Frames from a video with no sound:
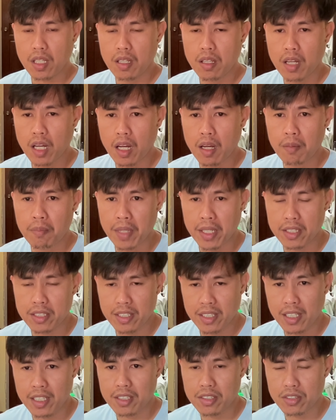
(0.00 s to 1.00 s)
Uh, but
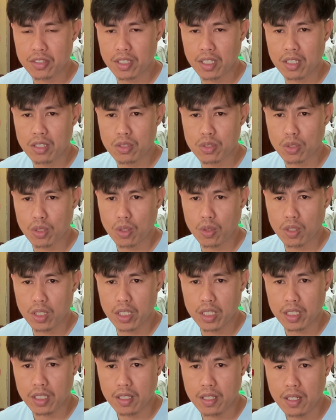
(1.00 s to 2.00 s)
yet still
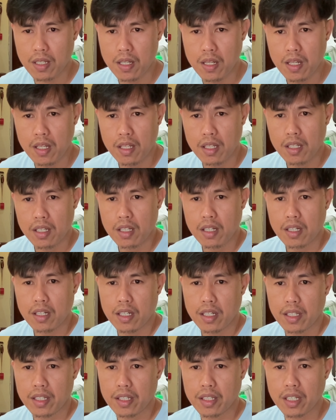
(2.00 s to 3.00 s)
slowly,
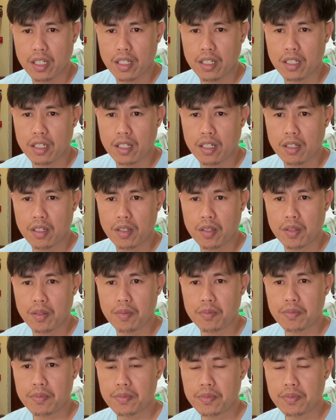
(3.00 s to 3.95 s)
and then uh,